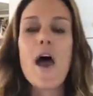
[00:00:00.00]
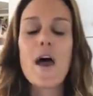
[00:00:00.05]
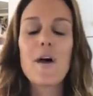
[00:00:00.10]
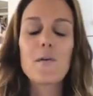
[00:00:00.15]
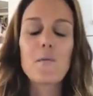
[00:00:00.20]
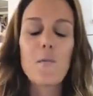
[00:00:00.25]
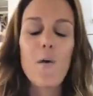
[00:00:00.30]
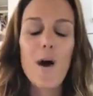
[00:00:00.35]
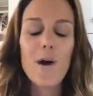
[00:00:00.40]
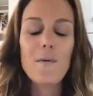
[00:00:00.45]

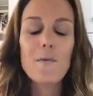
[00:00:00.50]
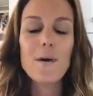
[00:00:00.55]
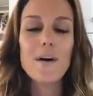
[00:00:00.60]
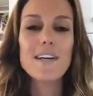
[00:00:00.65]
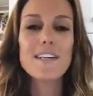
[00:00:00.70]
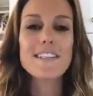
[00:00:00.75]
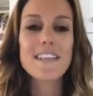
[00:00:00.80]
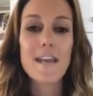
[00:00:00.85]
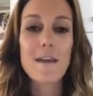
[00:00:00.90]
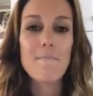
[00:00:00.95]
And one
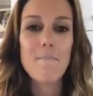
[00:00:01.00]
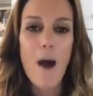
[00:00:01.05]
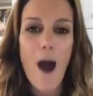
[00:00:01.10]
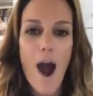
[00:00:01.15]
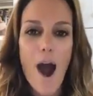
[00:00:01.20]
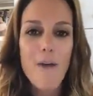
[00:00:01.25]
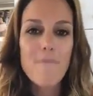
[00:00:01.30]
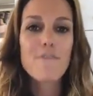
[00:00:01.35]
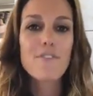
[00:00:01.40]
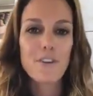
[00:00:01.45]
was A
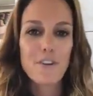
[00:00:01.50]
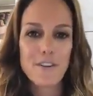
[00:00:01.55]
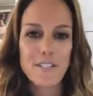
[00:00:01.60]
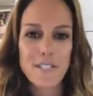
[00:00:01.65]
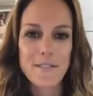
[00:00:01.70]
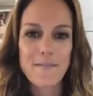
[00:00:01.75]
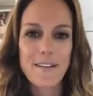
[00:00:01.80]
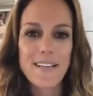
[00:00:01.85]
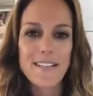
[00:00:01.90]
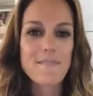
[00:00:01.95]
Mom for
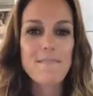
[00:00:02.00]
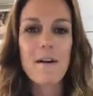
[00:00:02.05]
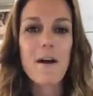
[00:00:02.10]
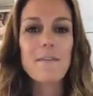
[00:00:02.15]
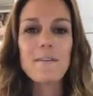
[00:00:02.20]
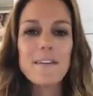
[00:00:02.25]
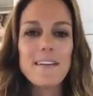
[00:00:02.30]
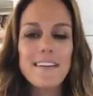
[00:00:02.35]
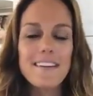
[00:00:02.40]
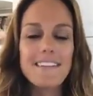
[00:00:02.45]
Christmas.
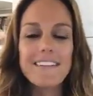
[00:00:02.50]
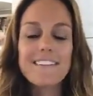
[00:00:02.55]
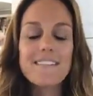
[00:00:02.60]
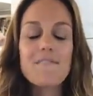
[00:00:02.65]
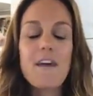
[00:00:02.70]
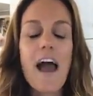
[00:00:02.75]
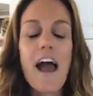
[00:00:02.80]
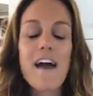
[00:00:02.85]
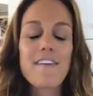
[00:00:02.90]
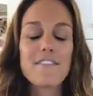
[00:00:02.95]
Probably
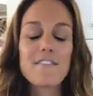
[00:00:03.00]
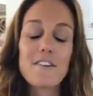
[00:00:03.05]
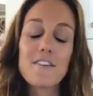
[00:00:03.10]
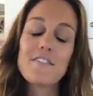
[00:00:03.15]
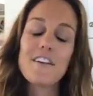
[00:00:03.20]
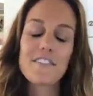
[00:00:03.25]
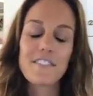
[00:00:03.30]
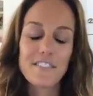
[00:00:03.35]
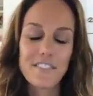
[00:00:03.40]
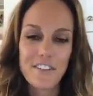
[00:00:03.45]
half of you have
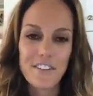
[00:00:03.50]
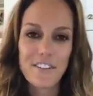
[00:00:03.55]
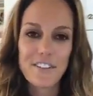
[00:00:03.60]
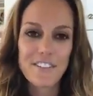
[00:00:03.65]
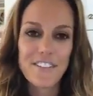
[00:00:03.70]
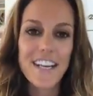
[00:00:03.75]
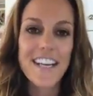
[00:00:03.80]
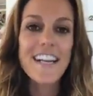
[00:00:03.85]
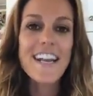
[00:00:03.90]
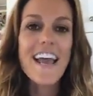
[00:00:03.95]
never even heard
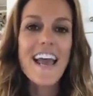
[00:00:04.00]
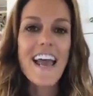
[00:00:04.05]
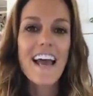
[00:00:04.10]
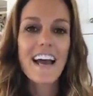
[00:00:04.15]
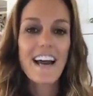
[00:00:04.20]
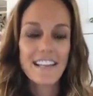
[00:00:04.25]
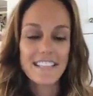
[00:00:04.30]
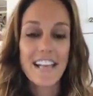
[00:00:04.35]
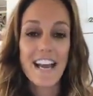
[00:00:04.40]
of it.